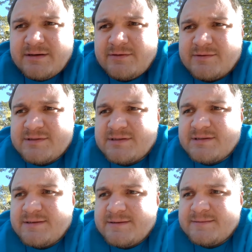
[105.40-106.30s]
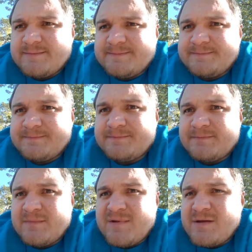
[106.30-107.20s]
I know it's
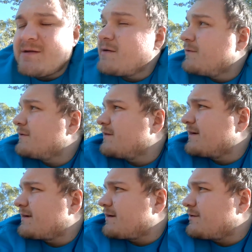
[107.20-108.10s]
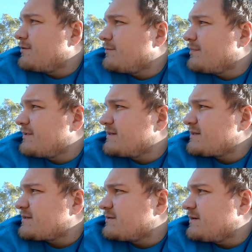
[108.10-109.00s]
we like our own place,
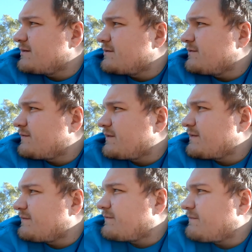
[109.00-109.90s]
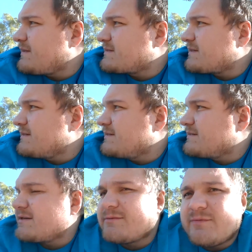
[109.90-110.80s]
so I don't know if that's going to
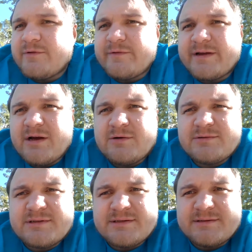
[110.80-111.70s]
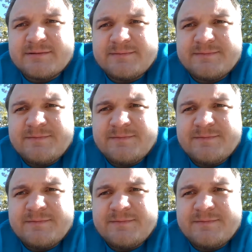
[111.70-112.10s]
entail moving out and